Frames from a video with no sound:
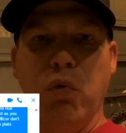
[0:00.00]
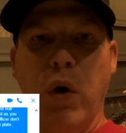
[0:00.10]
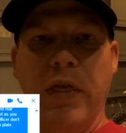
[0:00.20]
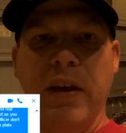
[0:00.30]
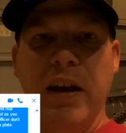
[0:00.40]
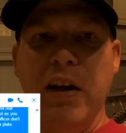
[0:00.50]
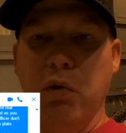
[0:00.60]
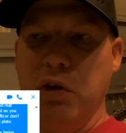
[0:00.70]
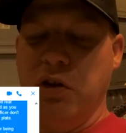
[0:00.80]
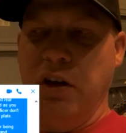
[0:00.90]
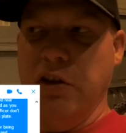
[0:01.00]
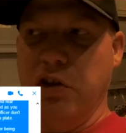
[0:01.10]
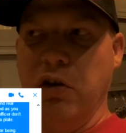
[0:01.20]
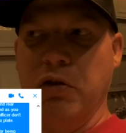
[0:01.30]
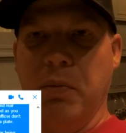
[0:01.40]
within it
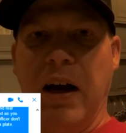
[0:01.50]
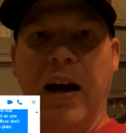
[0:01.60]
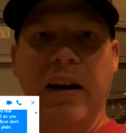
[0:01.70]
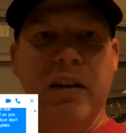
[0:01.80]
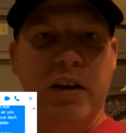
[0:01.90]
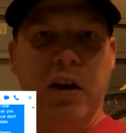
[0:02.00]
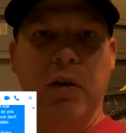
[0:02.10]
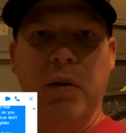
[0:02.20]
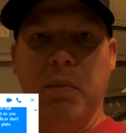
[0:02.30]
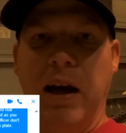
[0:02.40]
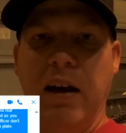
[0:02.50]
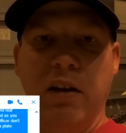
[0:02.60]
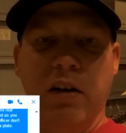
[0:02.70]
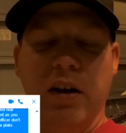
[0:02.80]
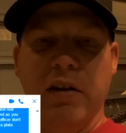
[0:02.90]
shows mine, like going back,
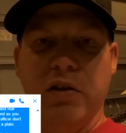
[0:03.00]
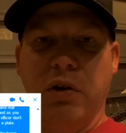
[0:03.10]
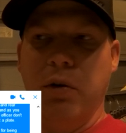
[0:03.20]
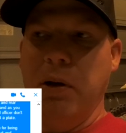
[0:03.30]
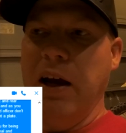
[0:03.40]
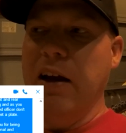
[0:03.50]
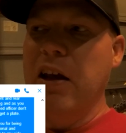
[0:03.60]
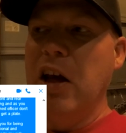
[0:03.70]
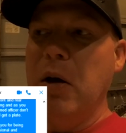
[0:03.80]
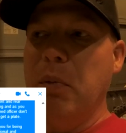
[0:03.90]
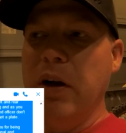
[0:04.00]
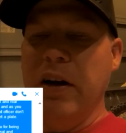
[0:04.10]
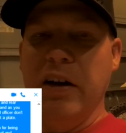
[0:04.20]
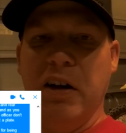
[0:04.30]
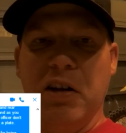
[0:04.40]
I could scroll back, but
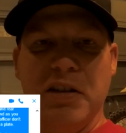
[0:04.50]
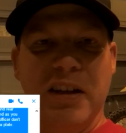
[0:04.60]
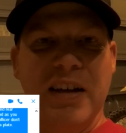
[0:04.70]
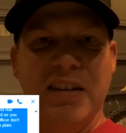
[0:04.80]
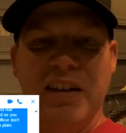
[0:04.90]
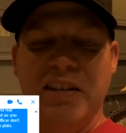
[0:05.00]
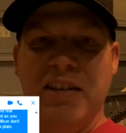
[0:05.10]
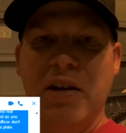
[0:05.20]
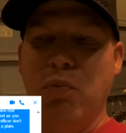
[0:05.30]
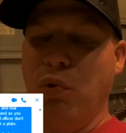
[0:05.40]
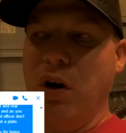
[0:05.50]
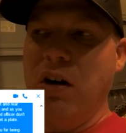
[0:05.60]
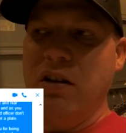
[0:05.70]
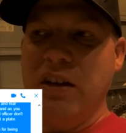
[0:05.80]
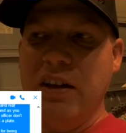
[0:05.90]
it all says like
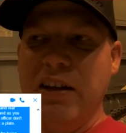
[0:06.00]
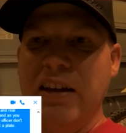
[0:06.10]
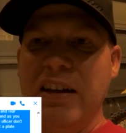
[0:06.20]
temporarily,